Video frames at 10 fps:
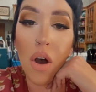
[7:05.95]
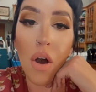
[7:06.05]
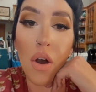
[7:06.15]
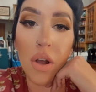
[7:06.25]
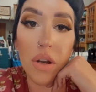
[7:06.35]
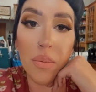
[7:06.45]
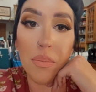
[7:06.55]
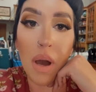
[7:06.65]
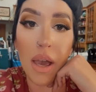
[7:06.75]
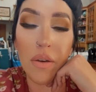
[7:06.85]
on
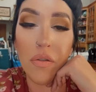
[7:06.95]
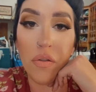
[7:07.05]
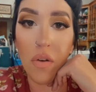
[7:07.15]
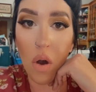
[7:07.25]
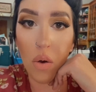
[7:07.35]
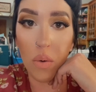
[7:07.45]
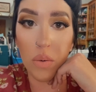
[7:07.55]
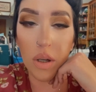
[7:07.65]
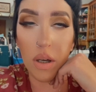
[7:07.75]
my phone.